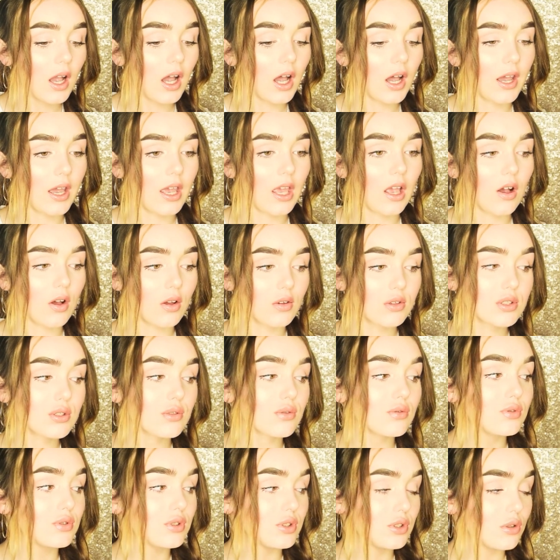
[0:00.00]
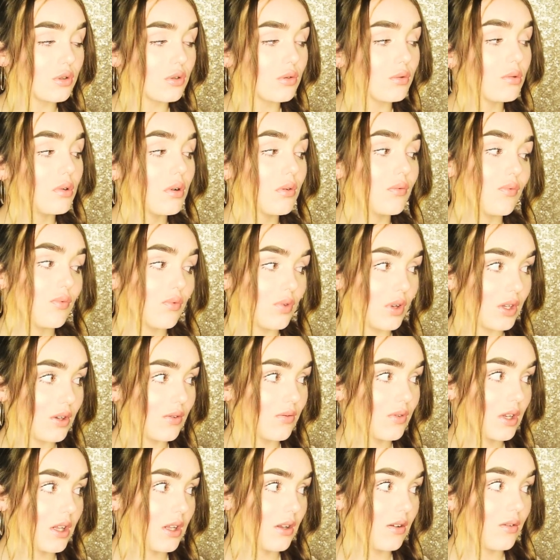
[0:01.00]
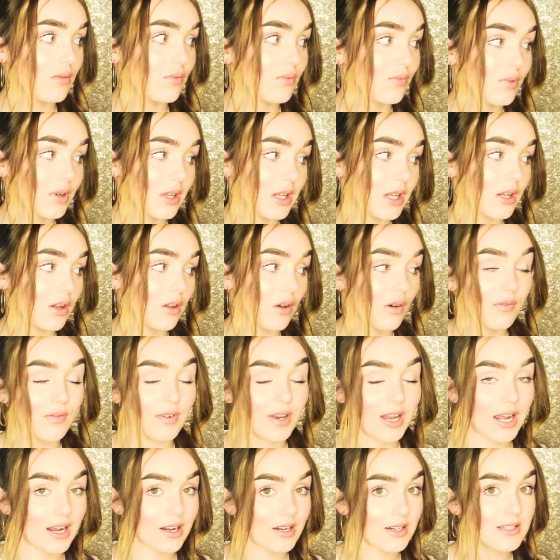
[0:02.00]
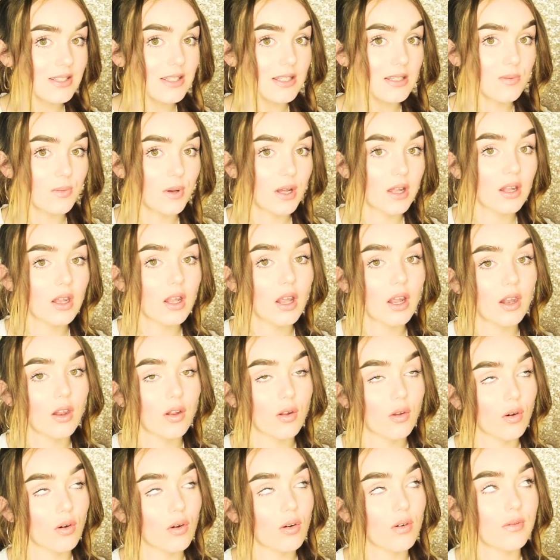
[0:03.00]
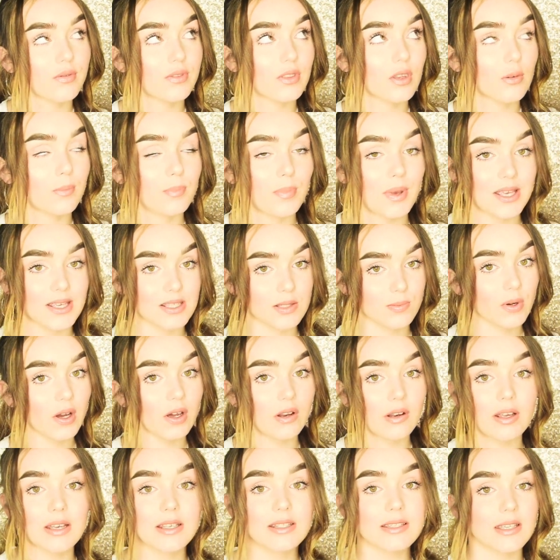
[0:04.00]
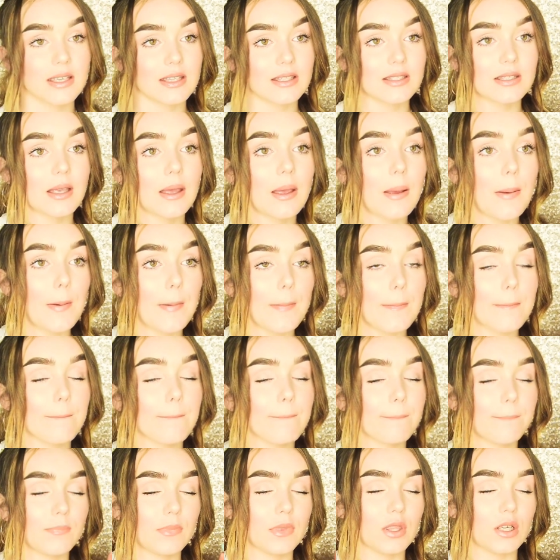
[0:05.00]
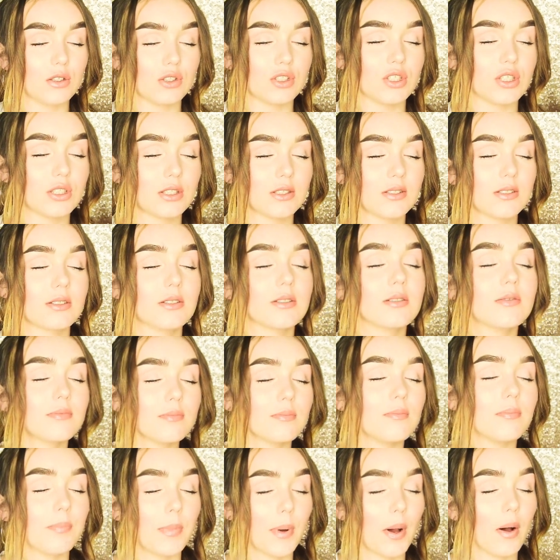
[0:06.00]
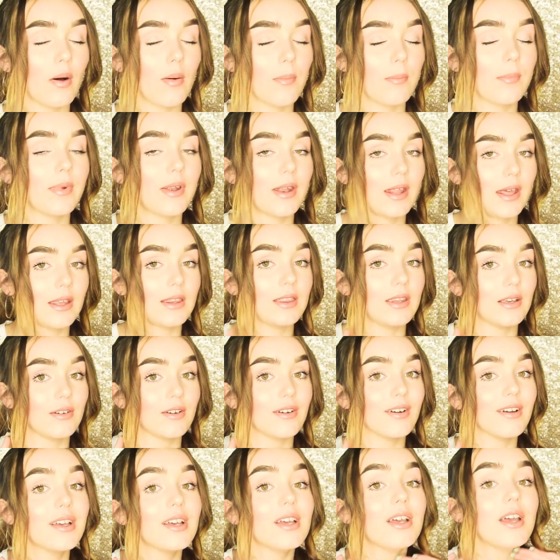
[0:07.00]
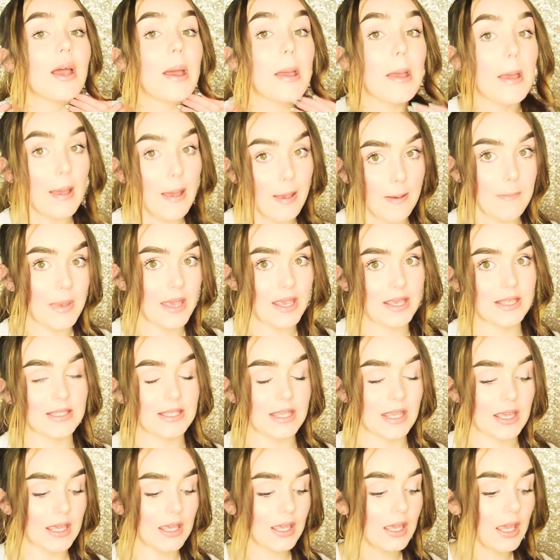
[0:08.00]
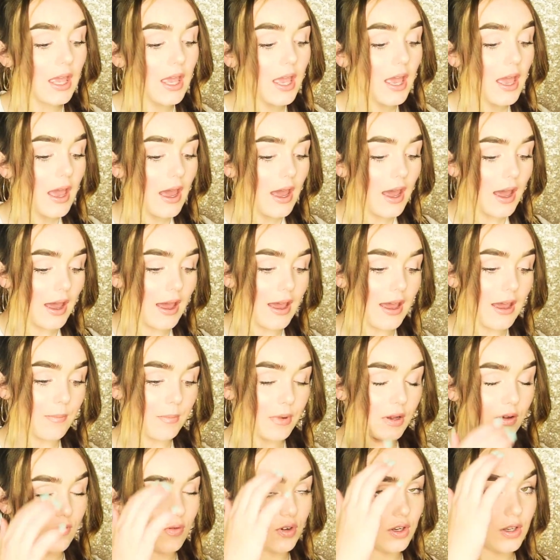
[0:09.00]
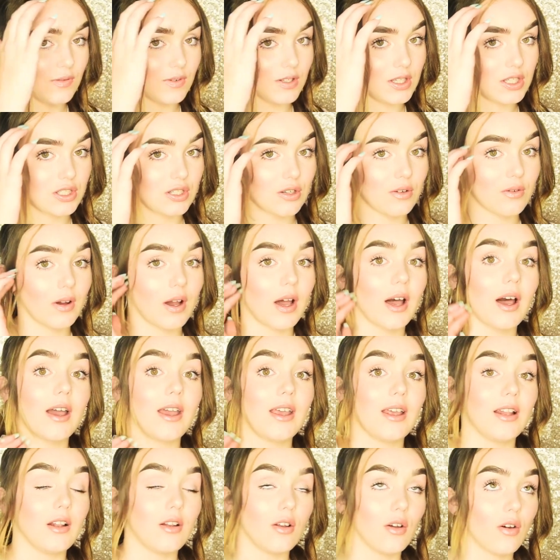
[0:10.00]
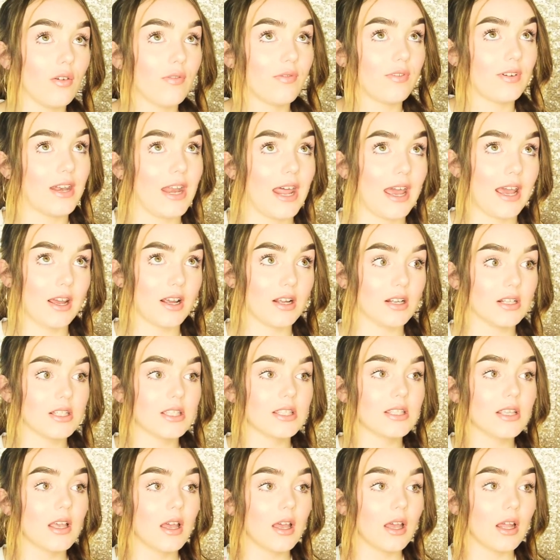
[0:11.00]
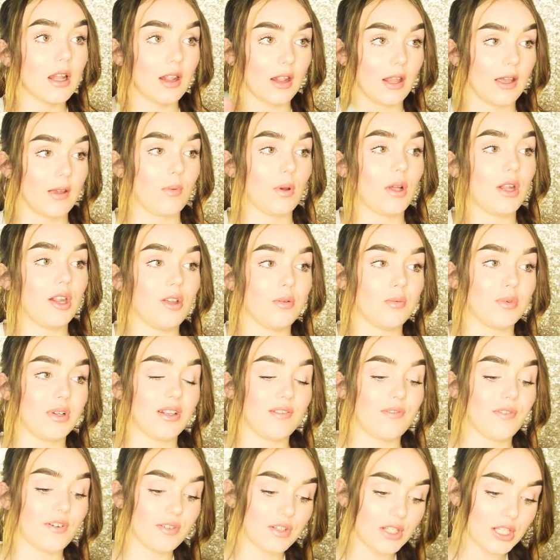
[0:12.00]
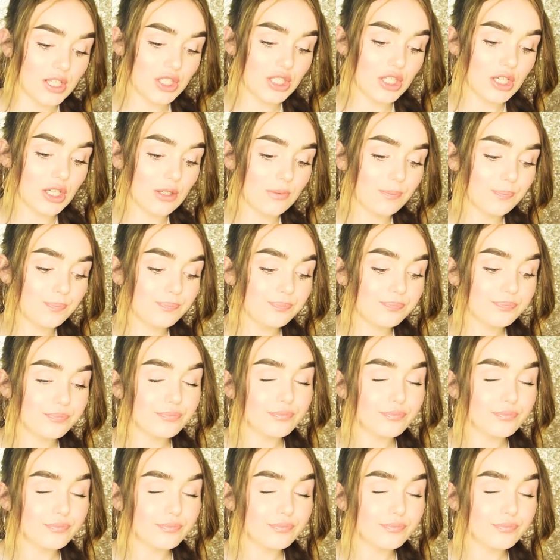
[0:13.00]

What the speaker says: I also do really, really, really love NARS as well. I love their base products. They're just bomb. Like, they're amazing. I really, really do. I love NARS Lightweight Luminous Foundation.